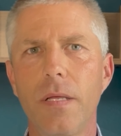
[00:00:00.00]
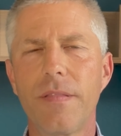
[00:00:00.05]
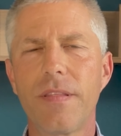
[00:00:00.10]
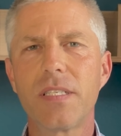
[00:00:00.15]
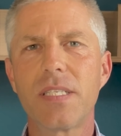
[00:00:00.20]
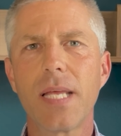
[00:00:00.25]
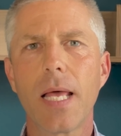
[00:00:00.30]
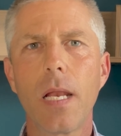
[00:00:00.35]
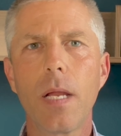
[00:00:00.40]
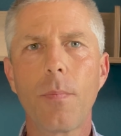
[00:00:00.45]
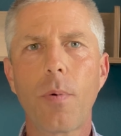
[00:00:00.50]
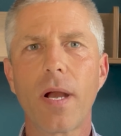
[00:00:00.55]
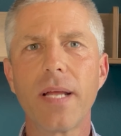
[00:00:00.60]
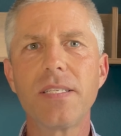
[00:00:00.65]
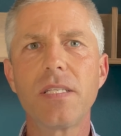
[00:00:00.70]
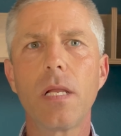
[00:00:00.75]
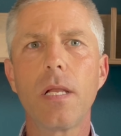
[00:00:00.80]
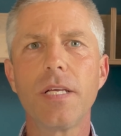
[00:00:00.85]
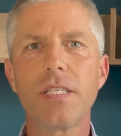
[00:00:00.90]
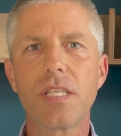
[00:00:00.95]
The selling
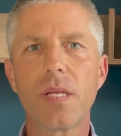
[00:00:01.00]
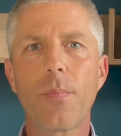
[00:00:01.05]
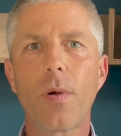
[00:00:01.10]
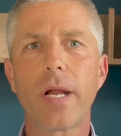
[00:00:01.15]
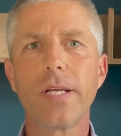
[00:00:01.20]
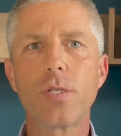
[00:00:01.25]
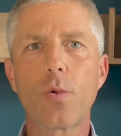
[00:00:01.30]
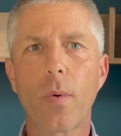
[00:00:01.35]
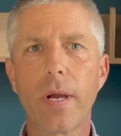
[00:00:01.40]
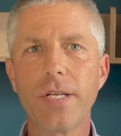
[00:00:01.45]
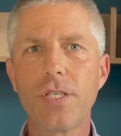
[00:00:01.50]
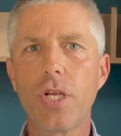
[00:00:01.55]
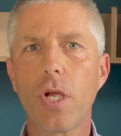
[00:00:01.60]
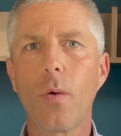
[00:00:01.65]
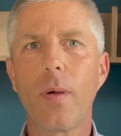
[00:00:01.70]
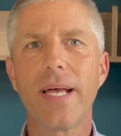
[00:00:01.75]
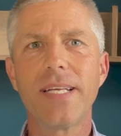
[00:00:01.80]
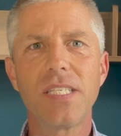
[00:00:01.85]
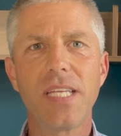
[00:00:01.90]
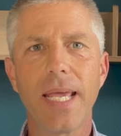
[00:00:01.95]
price to listing price
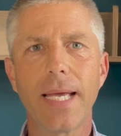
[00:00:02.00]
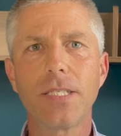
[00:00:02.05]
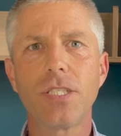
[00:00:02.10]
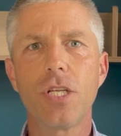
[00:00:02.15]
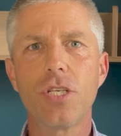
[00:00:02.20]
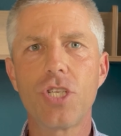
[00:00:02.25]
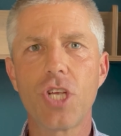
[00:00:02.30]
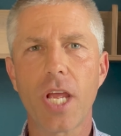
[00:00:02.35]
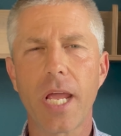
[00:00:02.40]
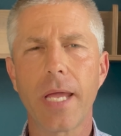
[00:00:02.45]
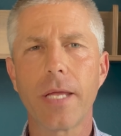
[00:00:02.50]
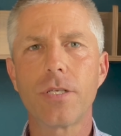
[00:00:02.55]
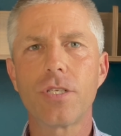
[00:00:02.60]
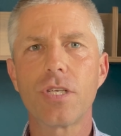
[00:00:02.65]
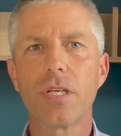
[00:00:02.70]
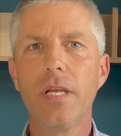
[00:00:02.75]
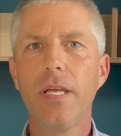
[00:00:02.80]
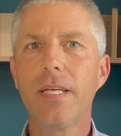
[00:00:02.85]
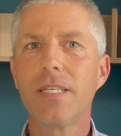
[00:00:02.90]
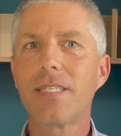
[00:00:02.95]
ratio has yet to
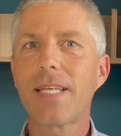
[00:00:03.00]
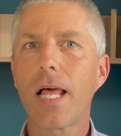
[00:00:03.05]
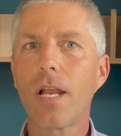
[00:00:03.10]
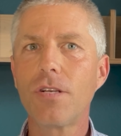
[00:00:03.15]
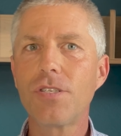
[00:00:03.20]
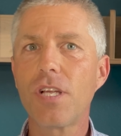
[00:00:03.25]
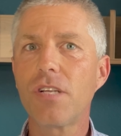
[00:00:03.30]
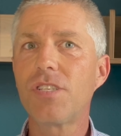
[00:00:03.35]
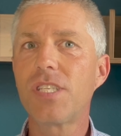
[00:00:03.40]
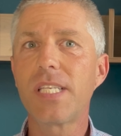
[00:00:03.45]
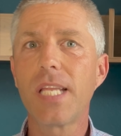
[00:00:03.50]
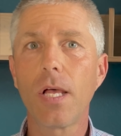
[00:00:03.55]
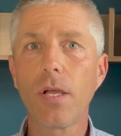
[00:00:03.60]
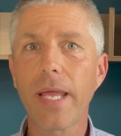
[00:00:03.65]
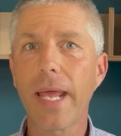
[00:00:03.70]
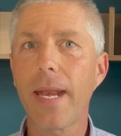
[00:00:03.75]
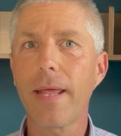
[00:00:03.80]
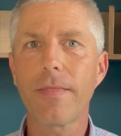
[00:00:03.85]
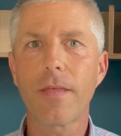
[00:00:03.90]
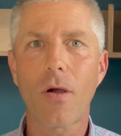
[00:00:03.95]
change. Sellers are still
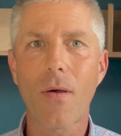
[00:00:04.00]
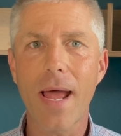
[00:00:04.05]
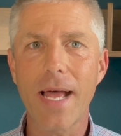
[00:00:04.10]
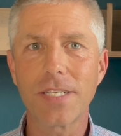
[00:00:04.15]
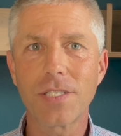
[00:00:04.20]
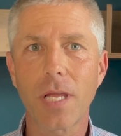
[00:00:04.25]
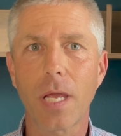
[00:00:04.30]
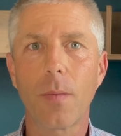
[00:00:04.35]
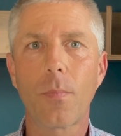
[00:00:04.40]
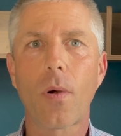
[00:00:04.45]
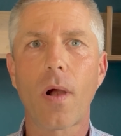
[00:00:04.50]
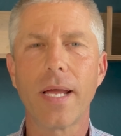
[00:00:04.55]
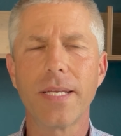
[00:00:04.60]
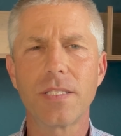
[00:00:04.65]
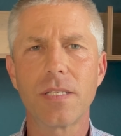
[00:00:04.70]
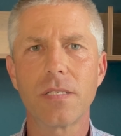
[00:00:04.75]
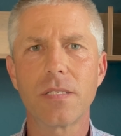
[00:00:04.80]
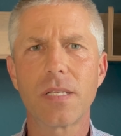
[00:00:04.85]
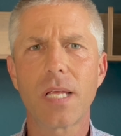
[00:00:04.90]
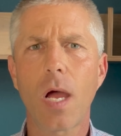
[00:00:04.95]
getting their asking
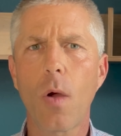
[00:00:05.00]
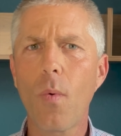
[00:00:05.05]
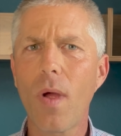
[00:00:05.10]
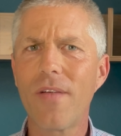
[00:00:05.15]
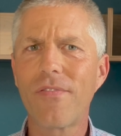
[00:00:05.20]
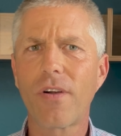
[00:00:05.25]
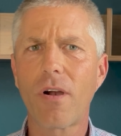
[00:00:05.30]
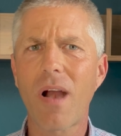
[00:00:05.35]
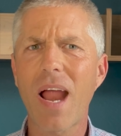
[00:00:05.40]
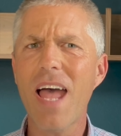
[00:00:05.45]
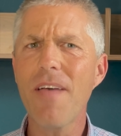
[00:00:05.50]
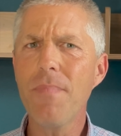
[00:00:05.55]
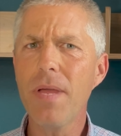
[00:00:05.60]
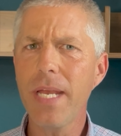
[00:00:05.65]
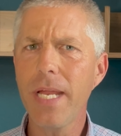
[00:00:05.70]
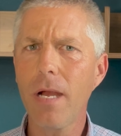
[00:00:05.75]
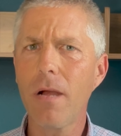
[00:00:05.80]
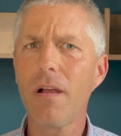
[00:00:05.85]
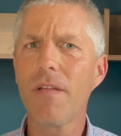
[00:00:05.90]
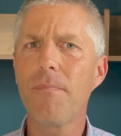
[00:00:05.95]
prices. However, I've
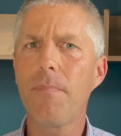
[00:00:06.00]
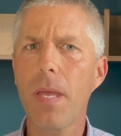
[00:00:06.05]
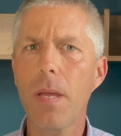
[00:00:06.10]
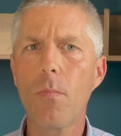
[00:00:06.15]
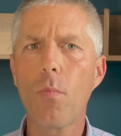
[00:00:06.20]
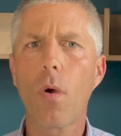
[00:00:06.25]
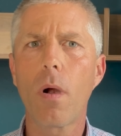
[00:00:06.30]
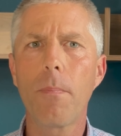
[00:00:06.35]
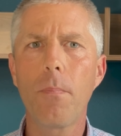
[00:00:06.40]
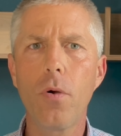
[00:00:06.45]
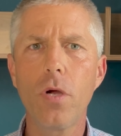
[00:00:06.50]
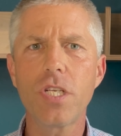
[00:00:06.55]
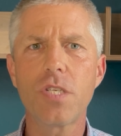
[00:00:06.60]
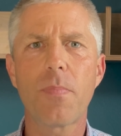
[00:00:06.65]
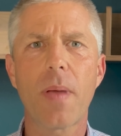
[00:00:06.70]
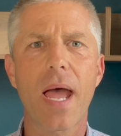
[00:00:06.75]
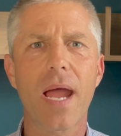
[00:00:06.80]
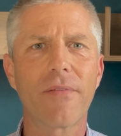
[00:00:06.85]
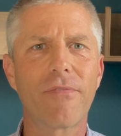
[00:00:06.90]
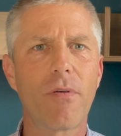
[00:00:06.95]
been hearing a bit more
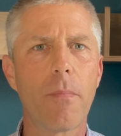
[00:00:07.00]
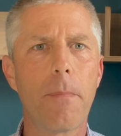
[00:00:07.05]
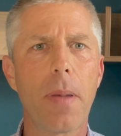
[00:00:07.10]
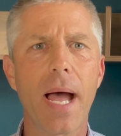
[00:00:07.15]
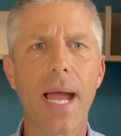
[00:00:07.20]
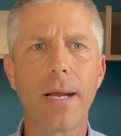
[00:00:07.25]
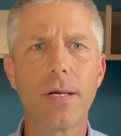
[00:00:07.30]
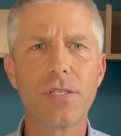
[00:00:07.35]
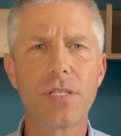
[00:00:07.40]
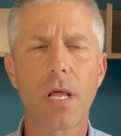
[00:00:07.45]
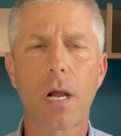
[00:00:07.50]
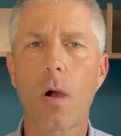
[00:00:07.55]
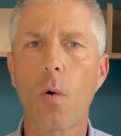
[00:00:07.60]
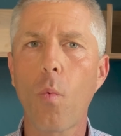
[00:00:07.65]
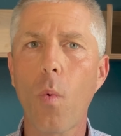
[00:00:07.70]
pushback from buyers that are